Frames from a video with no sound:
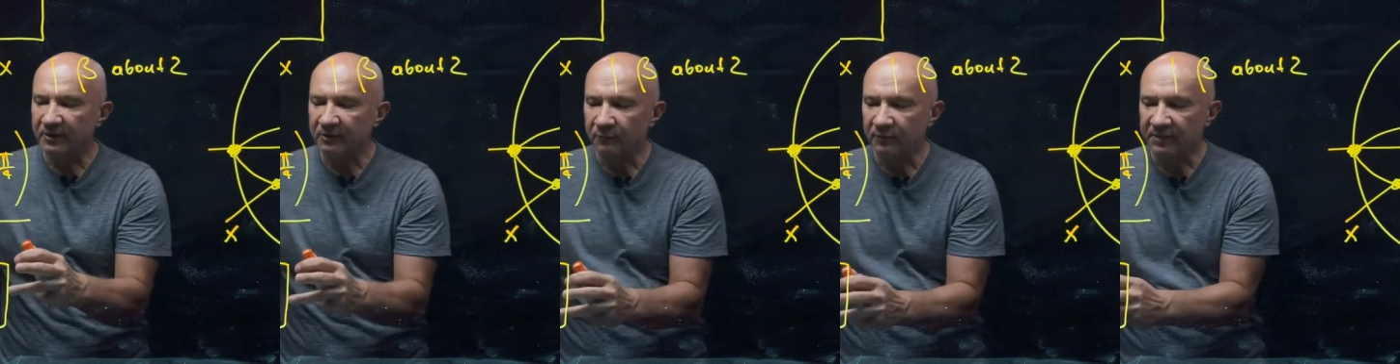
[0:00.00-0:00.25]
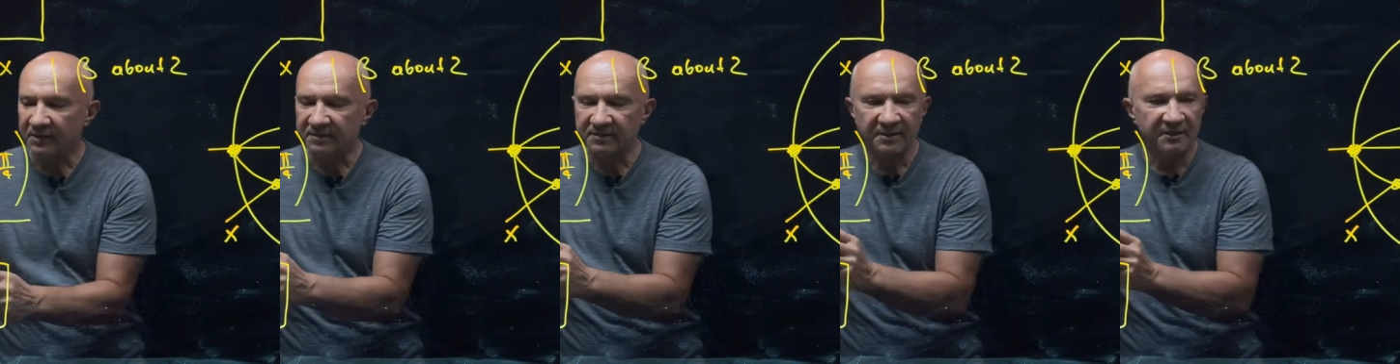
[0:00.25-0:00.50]
with
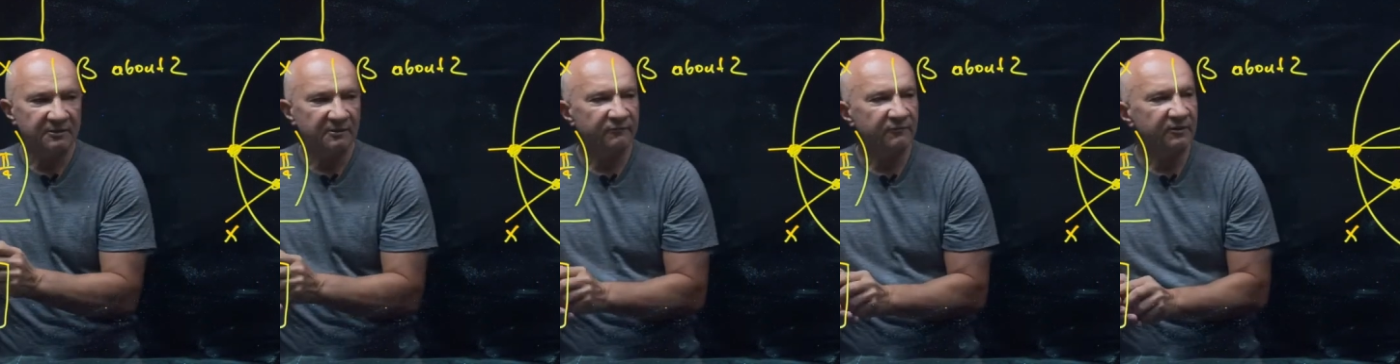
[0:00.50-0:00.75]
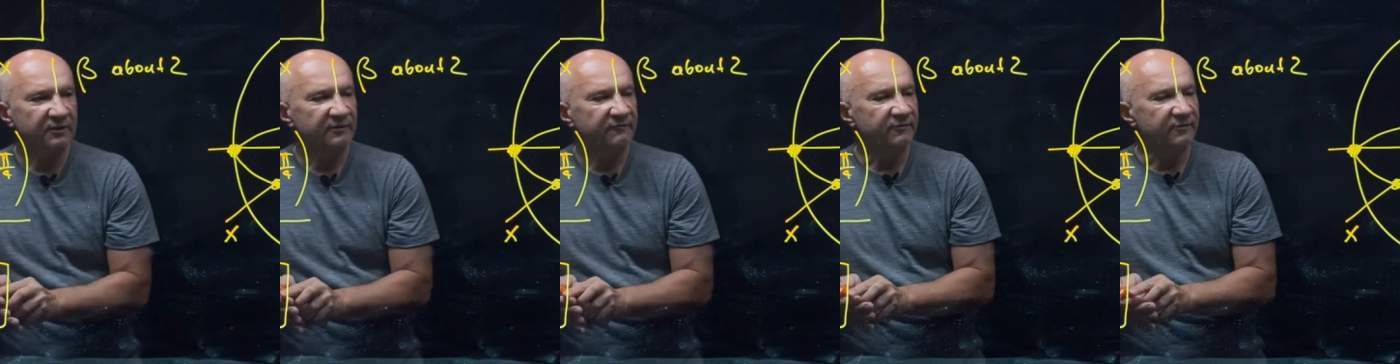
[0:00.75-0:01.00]
a set of
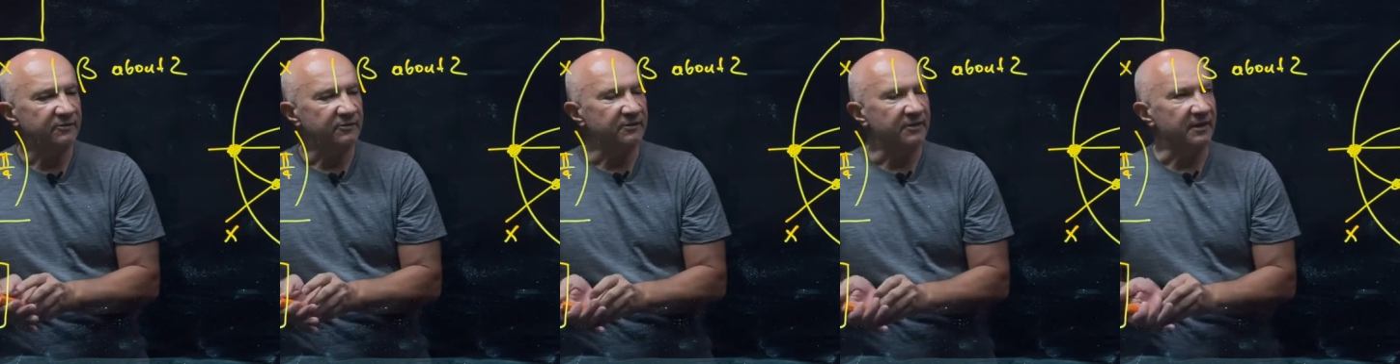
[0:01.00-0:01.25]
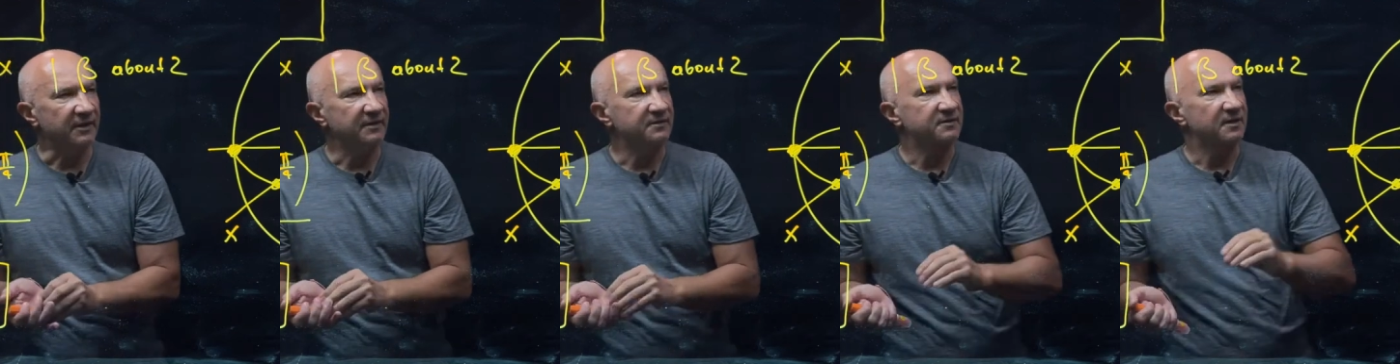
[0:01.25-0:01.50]
Clifford
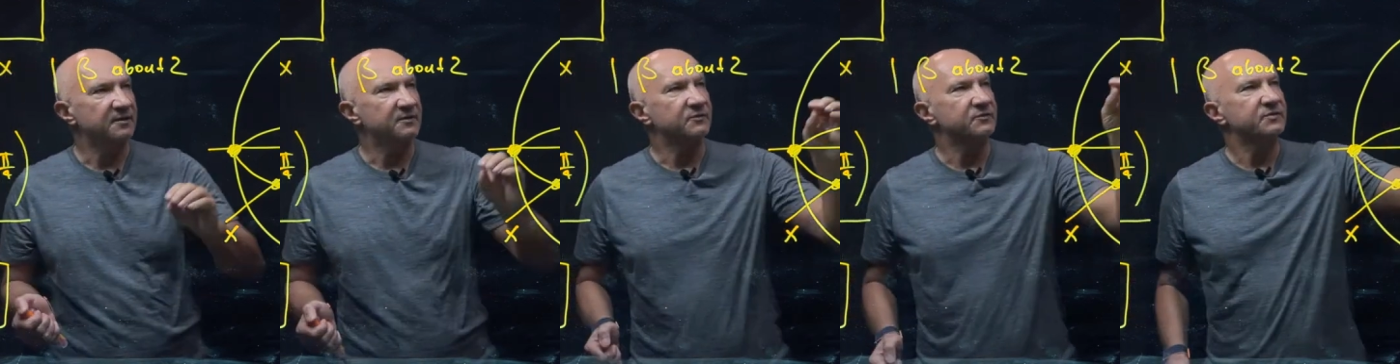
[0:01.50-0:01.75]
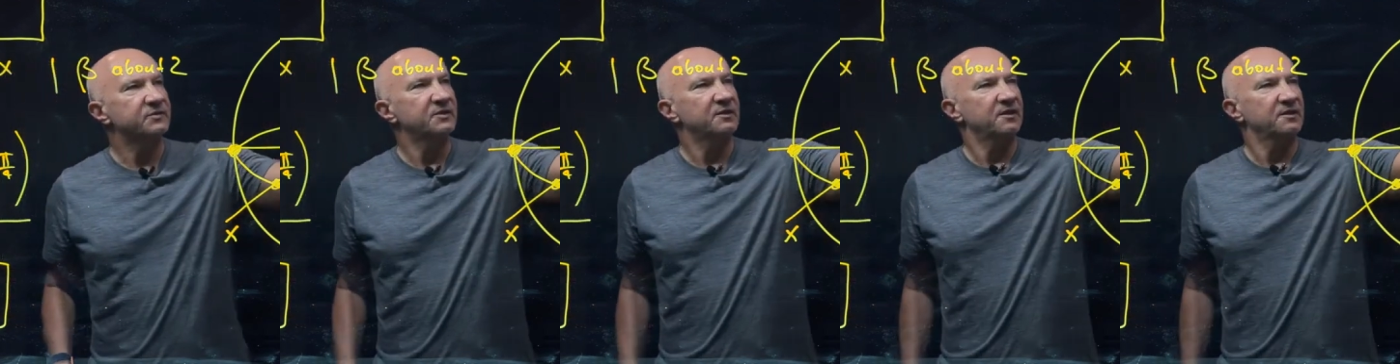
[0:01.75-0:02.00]
gates and you
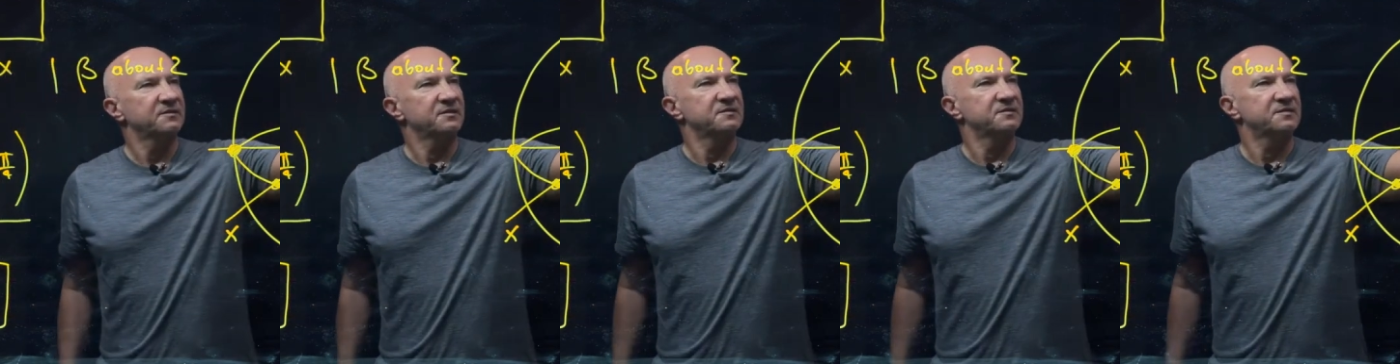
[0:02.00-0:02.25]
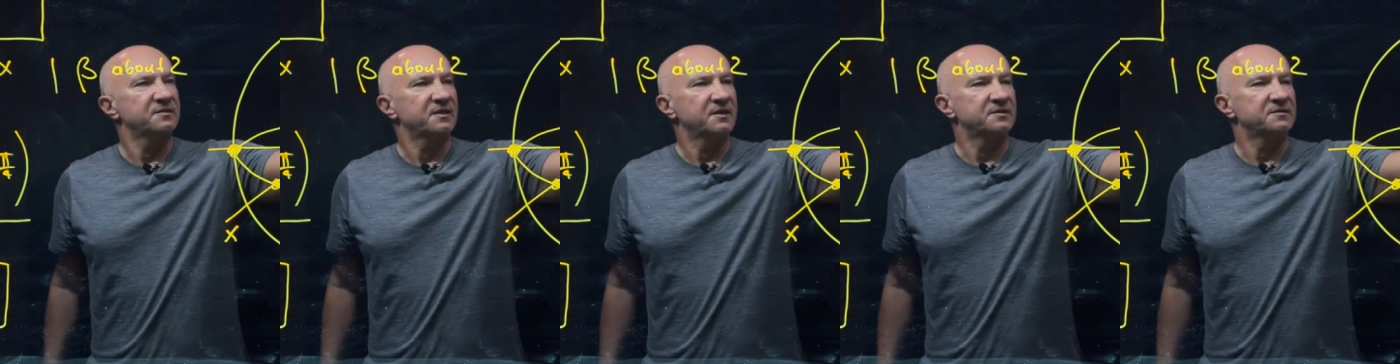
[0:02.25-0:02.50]
start in
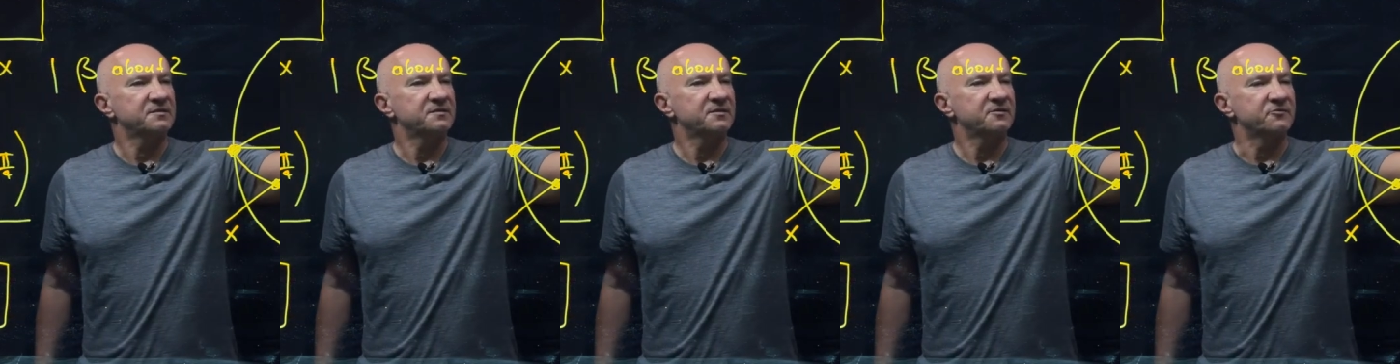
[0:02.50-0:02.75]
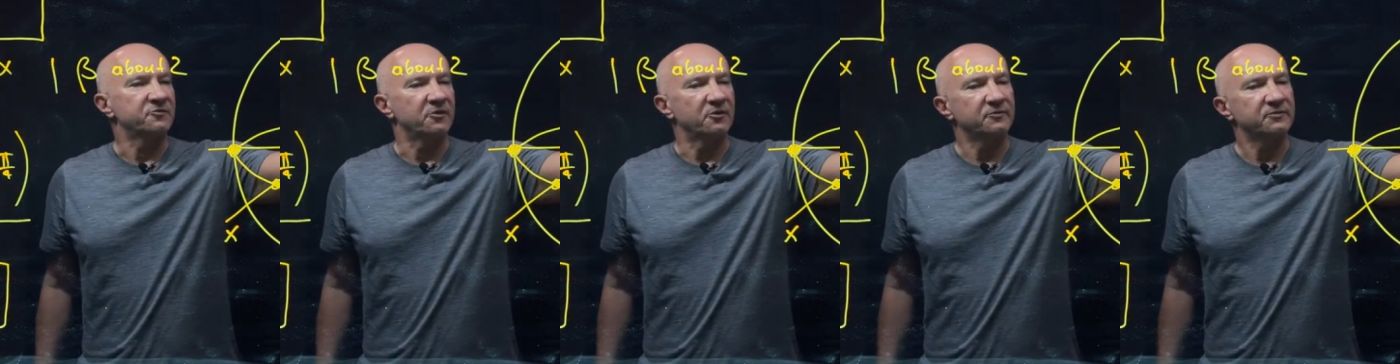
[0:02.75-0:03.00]
state 0,